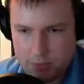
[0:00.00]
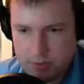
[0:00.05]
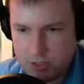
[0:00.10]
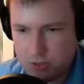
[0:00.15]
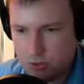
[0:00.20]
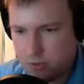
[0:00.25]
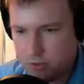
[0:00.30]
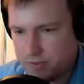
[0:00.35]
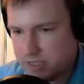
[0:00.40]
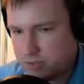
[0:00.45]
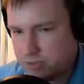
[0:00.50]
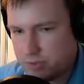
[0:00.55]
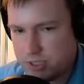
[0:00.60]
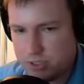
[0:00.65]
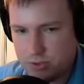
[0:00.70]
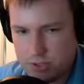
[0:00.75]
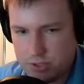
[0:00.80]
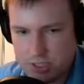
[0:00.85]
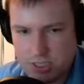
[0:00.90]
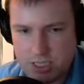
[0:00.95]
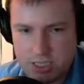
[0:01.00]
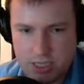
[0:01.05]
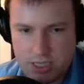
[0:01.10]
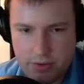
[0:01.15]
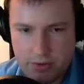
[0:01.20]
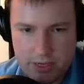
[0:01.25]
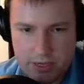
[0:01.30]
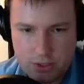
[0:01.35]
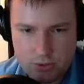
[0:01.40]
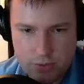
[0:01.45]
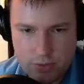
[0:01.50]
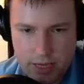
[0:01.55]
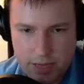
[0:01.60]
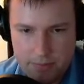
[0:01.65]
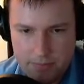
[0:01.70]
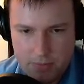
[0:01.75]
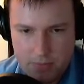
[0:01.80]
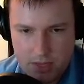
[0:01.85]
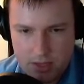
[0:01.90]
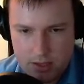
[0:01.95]
because all of its resources need to go elsewhere.
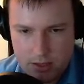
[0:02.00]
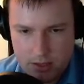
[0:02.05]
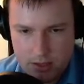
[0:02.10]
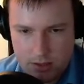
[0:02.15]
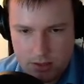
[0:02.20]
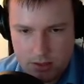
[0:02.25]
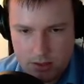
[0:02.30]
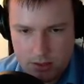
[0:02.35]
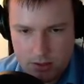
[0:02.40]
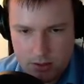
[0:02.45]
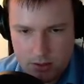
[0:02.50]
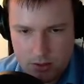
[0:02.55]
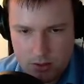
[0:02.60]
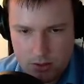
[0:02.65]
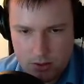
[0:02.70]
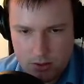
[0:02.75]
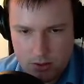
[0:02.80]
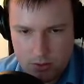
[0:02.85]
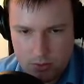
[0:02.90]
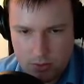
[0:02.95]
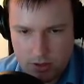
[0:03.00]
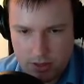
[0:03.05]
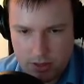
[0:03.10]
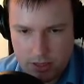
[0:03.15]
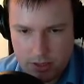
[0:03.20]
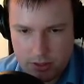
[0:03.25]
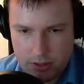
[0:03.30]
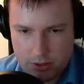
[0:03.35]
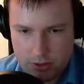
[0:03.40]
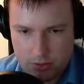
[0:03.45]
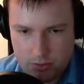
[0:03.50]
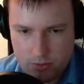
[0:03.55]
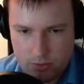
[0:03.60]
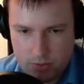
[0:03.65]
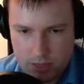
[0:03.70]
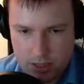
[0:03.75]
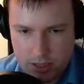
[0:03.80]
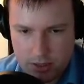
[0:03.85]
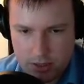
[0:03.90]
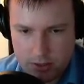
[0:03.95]
One of those,
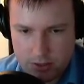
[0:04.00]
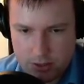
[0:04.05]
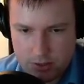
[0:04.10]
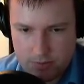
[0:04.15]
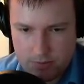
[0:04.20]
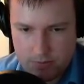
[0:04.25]
one of those.